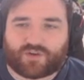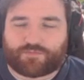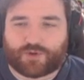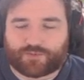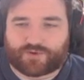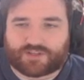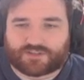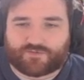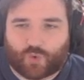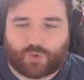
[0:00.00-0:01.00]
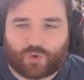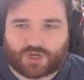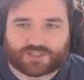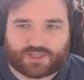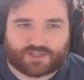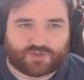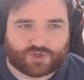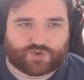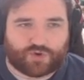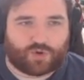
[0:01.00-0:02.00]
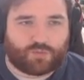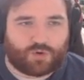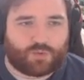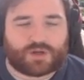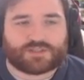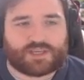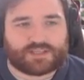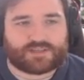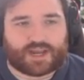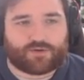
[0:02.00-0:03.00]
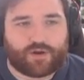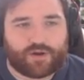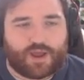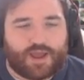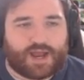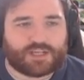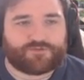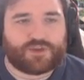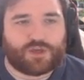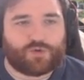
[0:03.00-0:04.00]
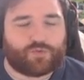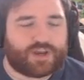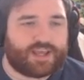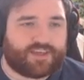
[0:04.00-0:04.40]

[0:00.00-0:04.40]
rough blueprints of what works against control and what works against aggro, and it's for you really.